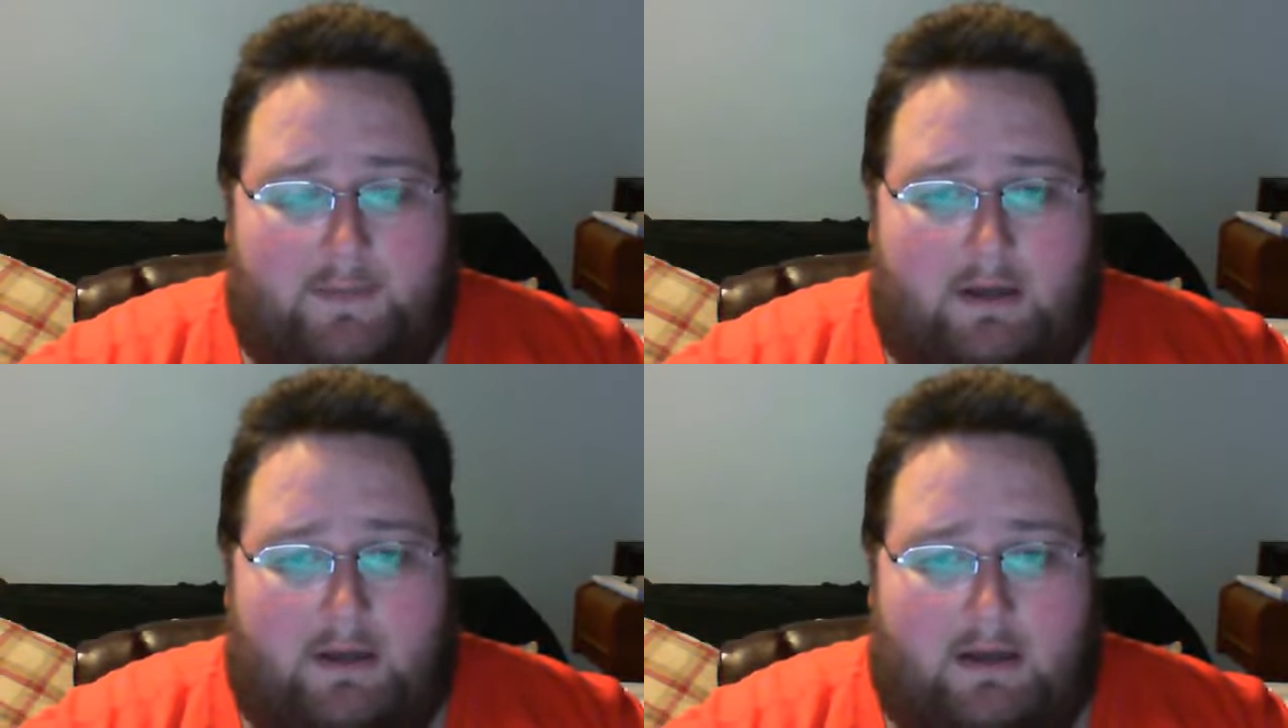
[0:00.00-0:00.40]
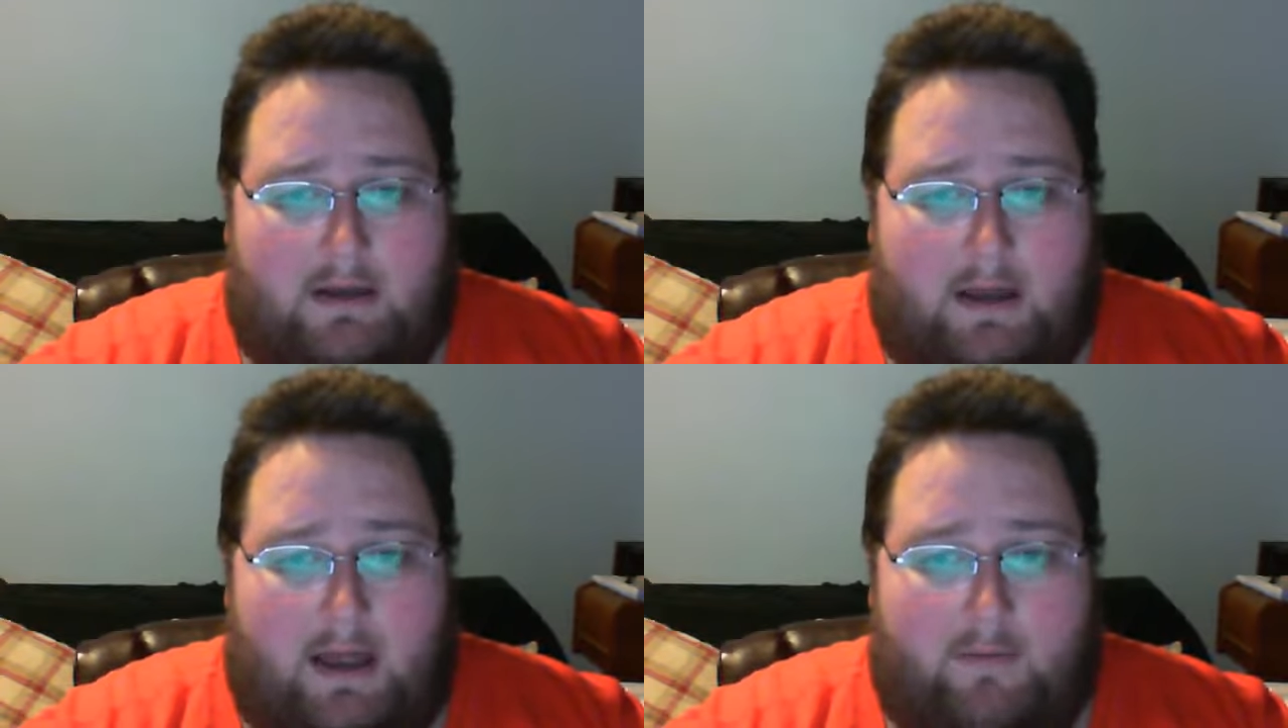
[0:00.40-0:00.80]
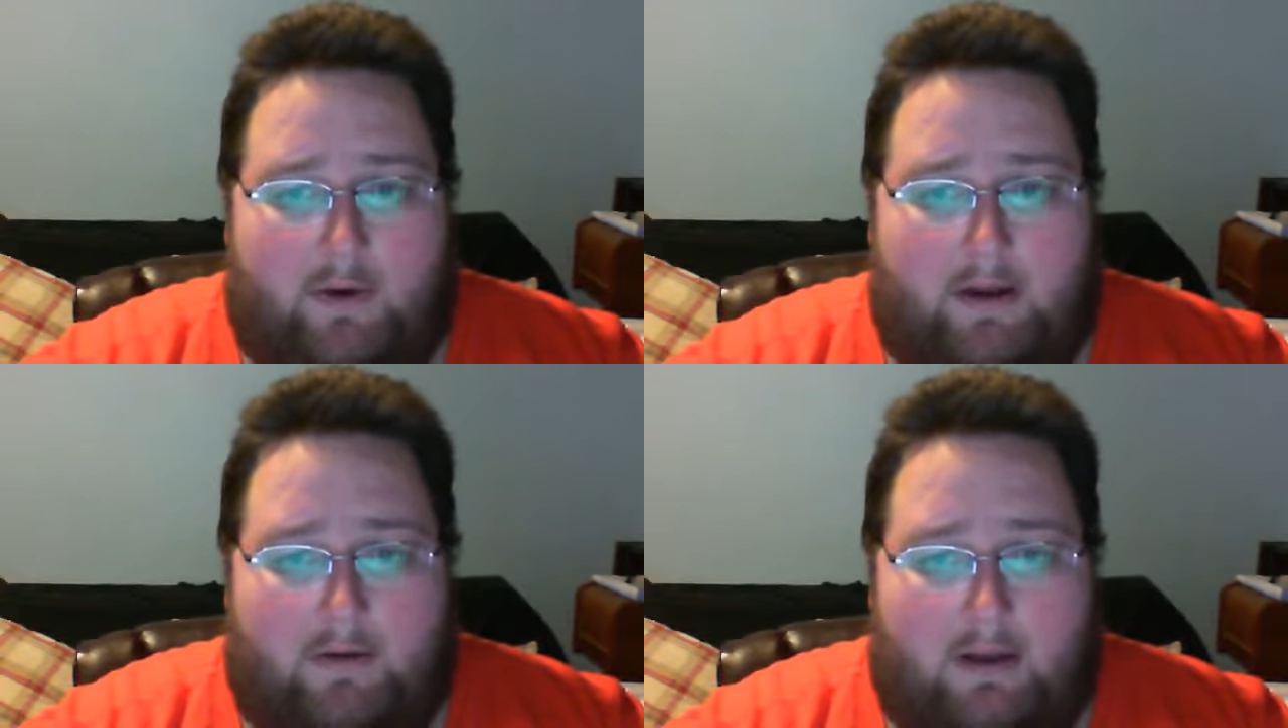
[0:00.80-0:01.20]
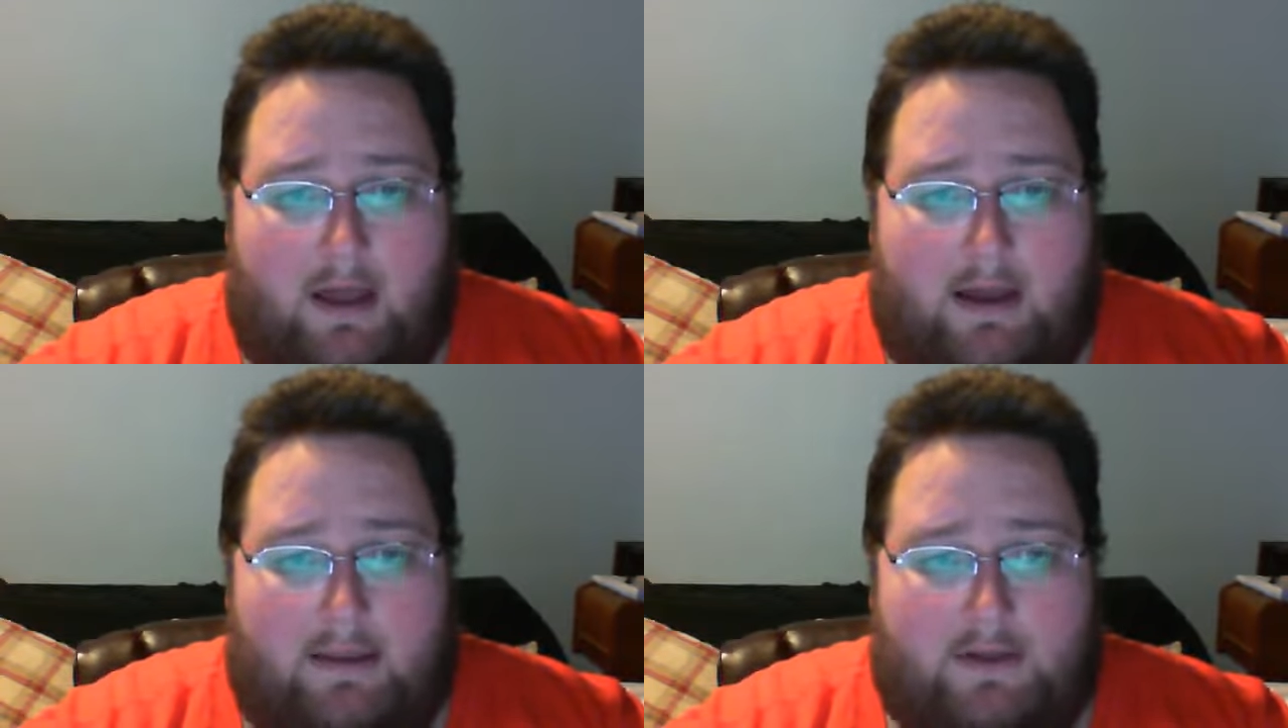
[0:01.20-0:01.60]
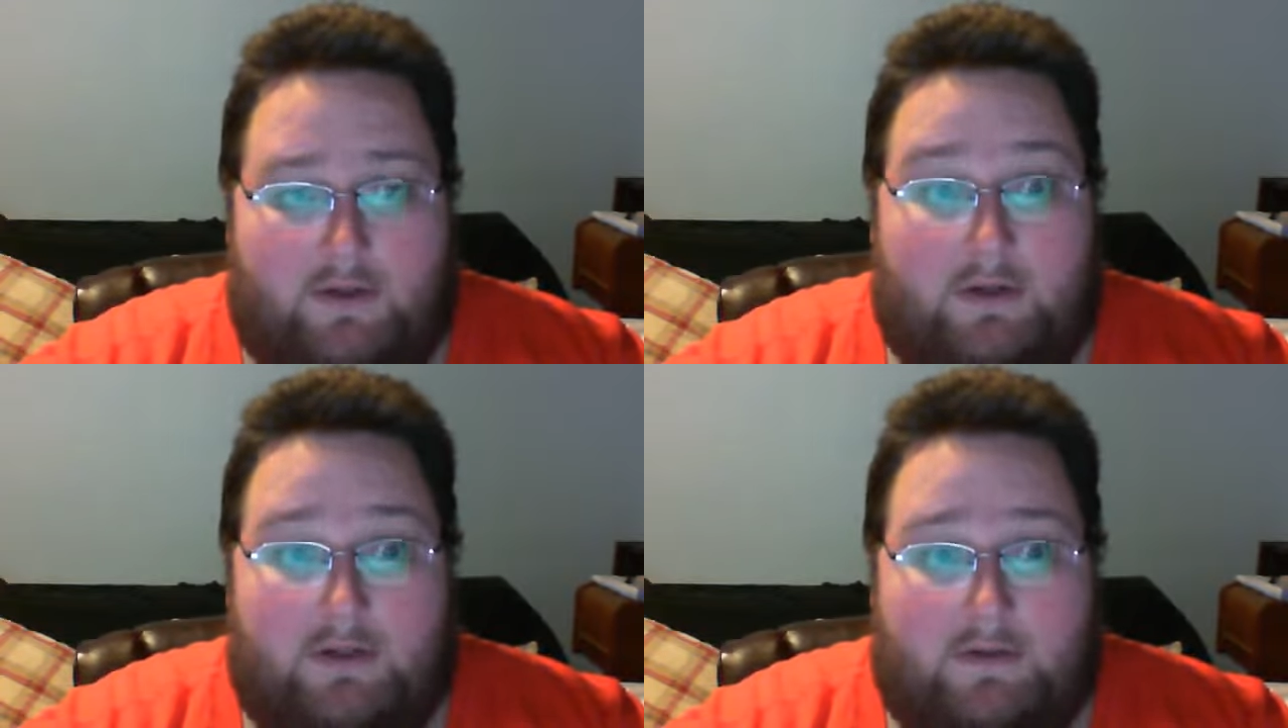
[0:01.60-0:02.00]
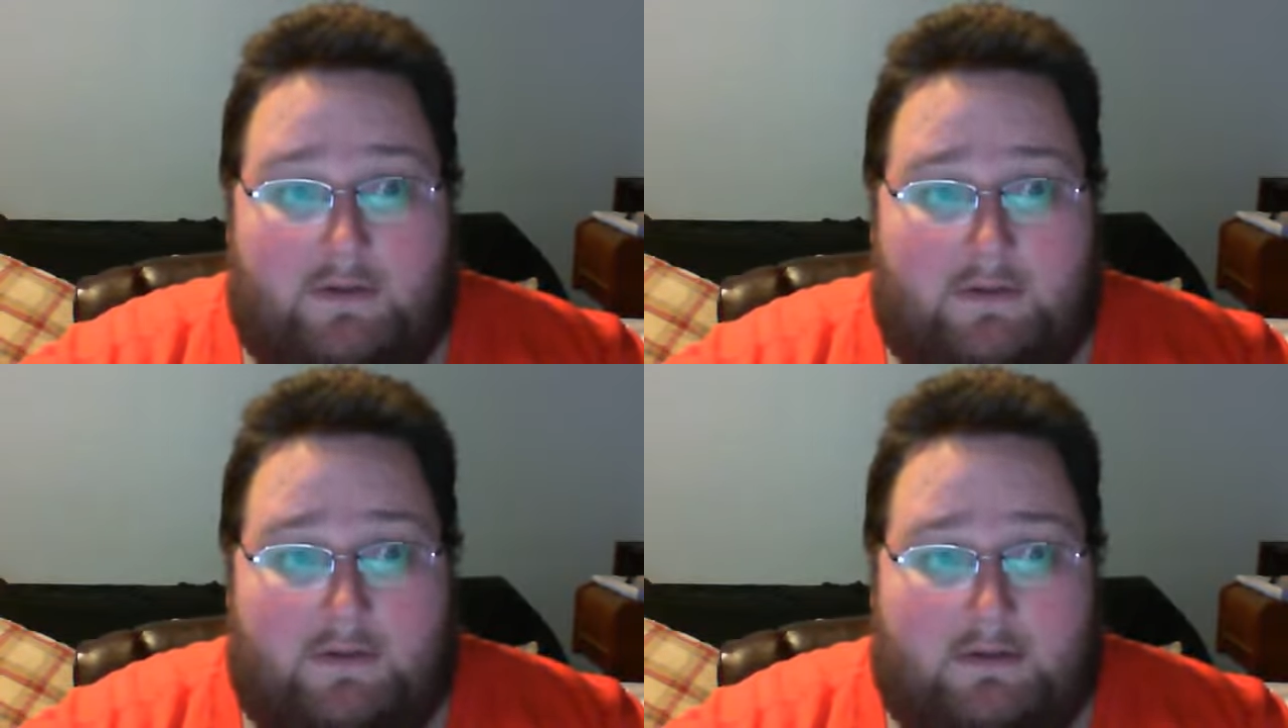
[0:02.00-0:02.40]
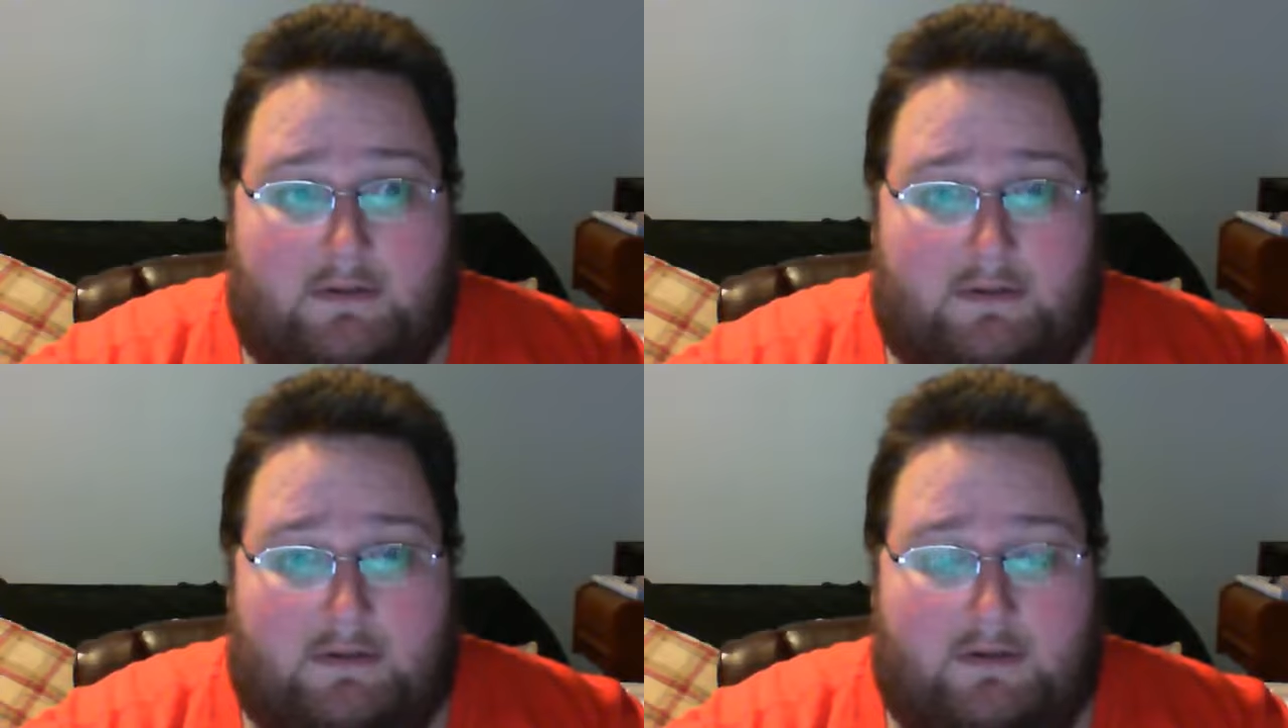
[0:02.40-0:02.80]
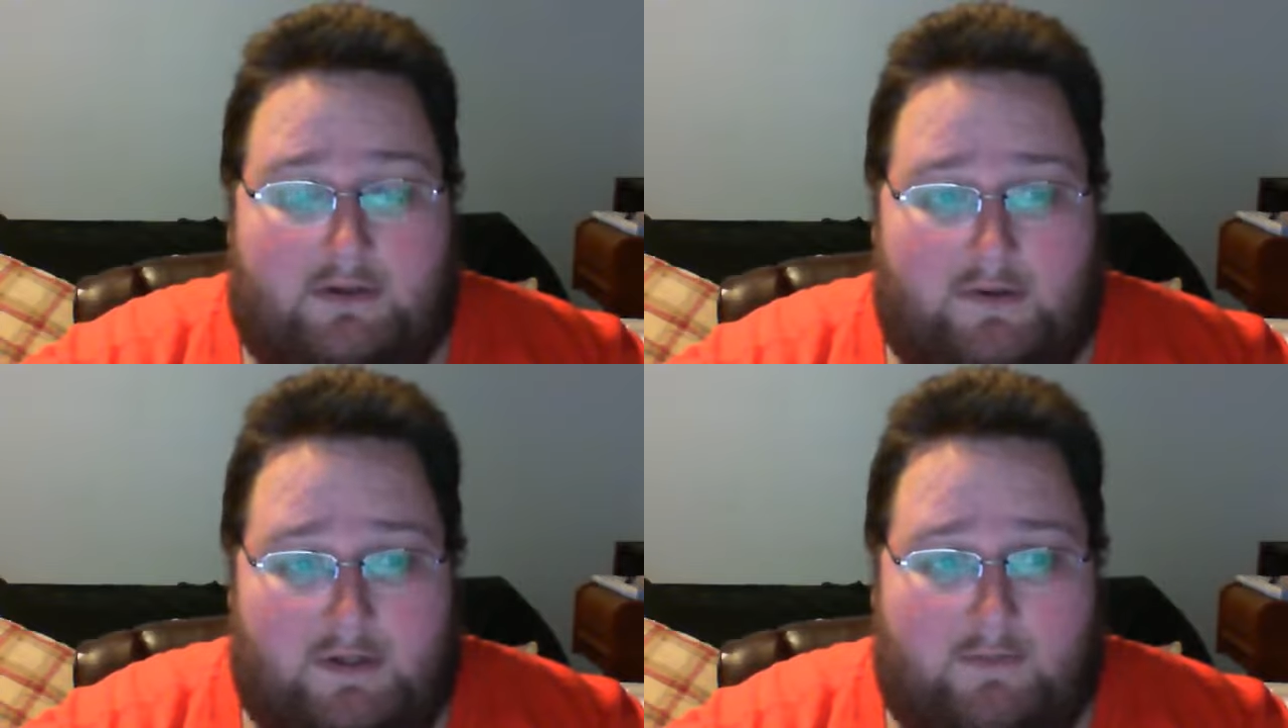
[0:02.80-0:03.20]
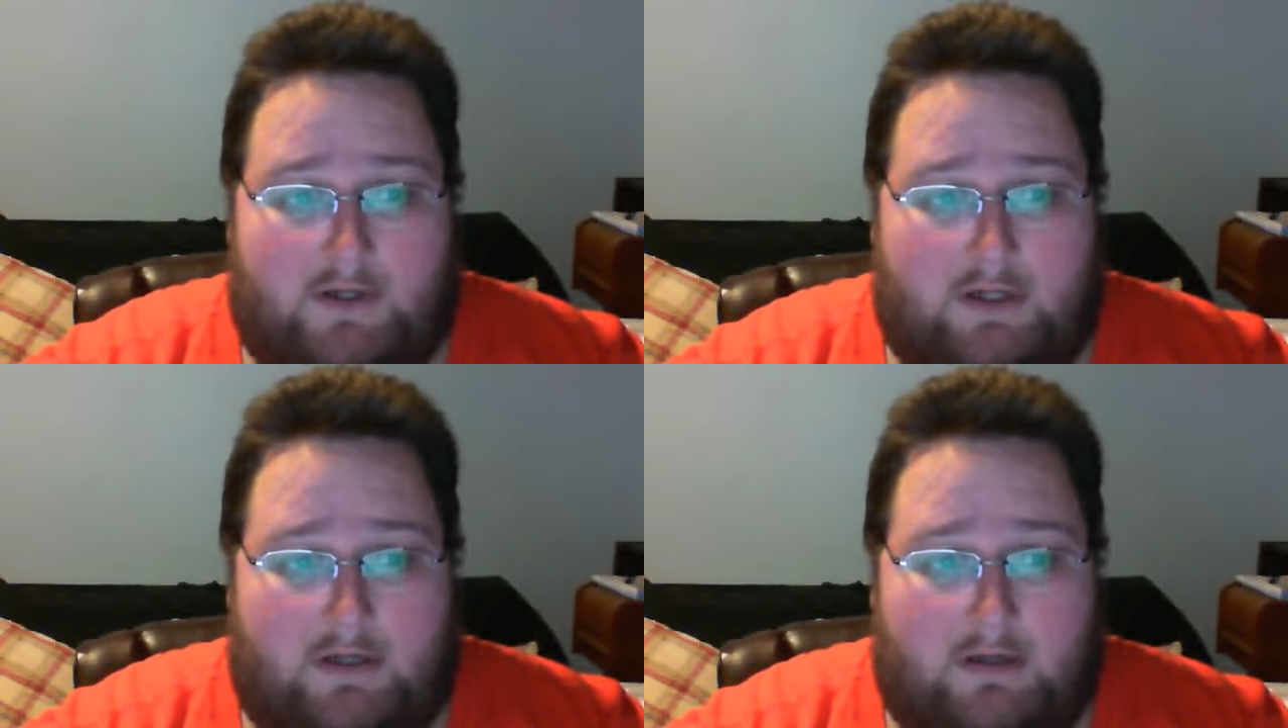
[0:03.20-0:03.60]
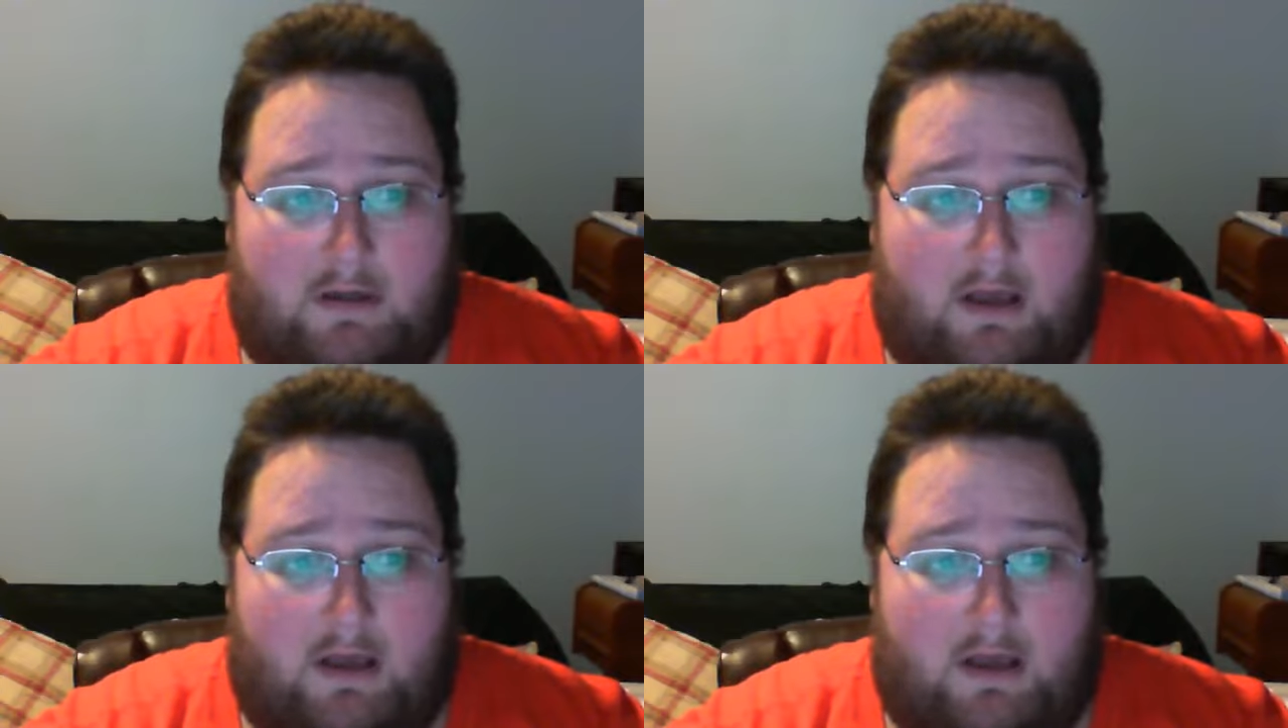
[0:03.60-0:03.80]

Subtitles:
but I read online that you could use your juicing machine,